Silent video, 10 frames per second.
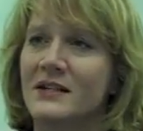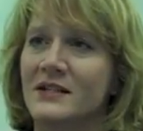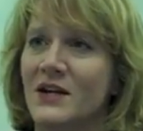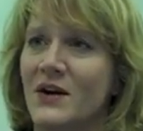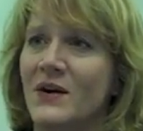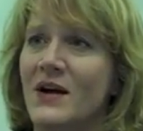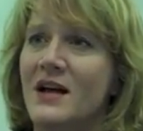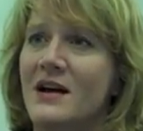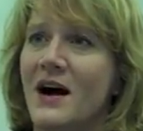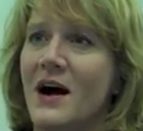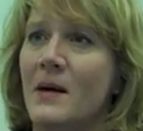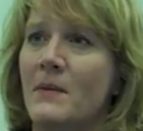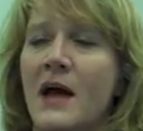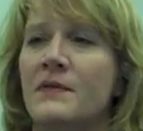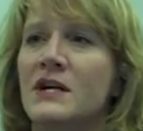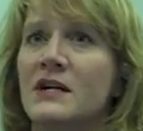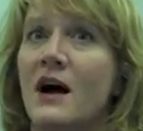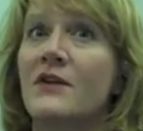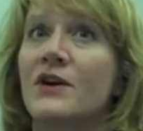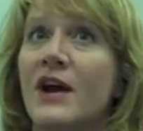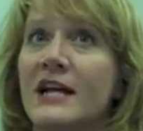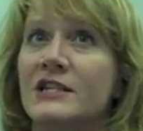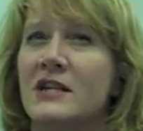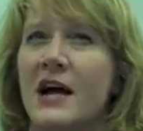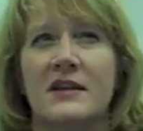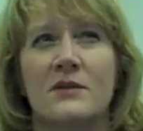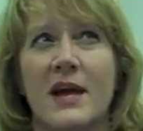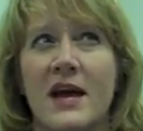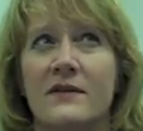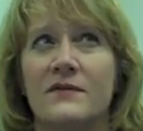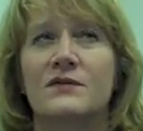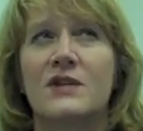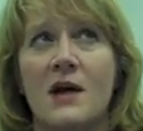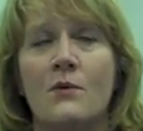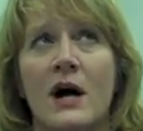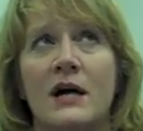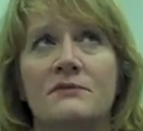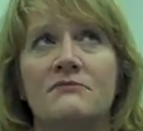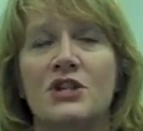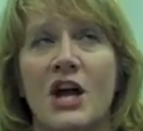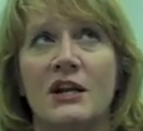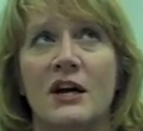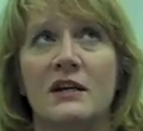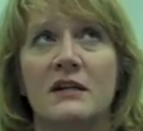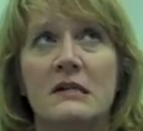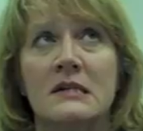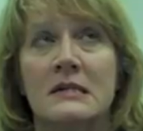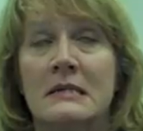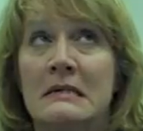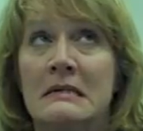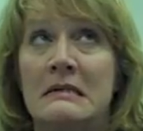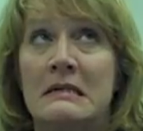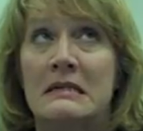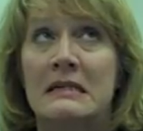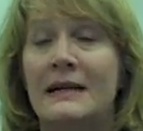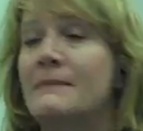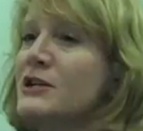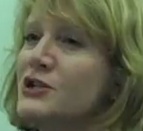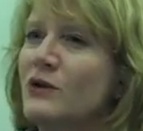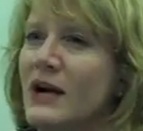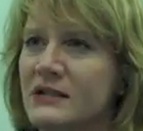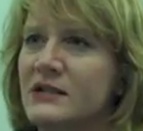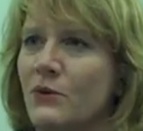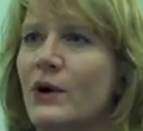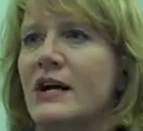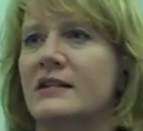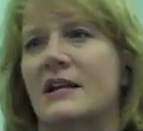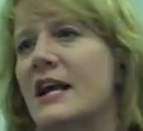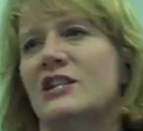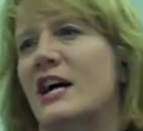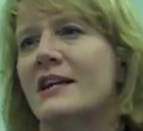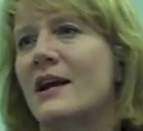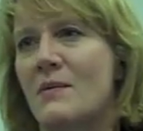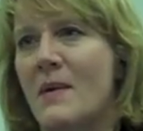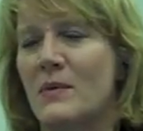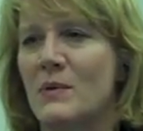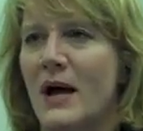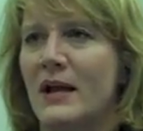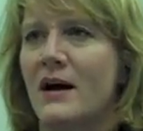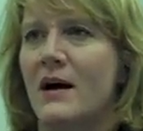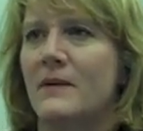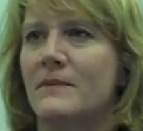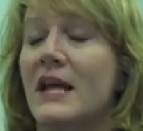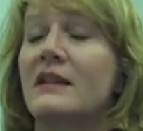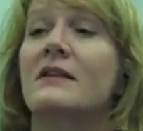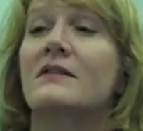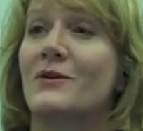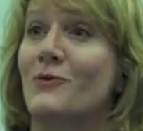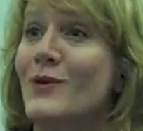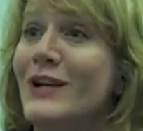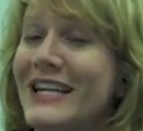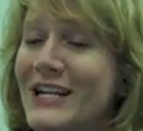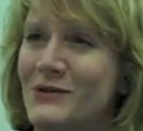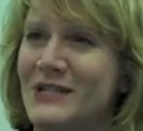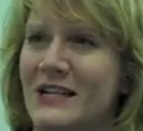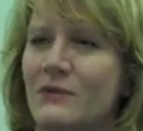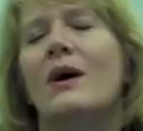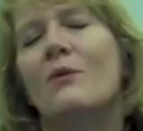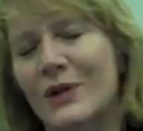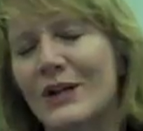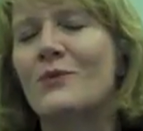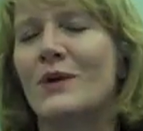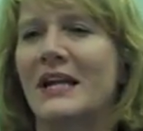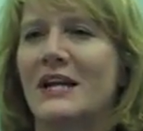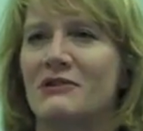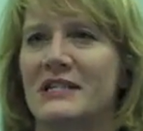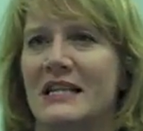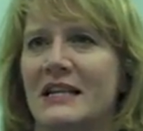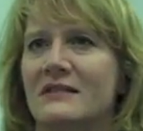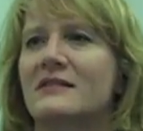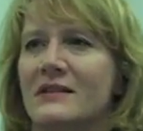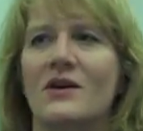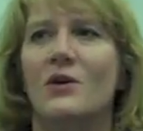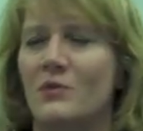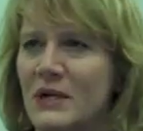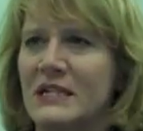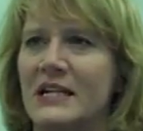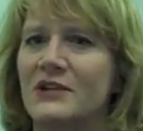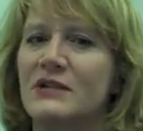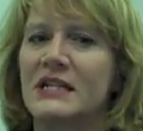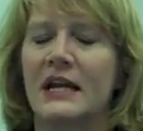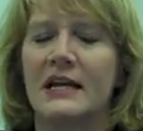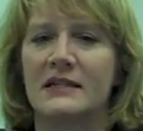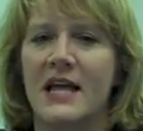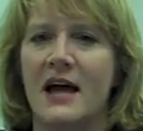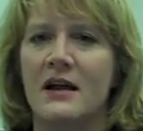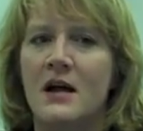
So, and there are other Asian, I think we have Taiwan, China, and I'm not sure where else in Asia, I can't remember, but one of the really interesting things, because the whole book is interesting, is that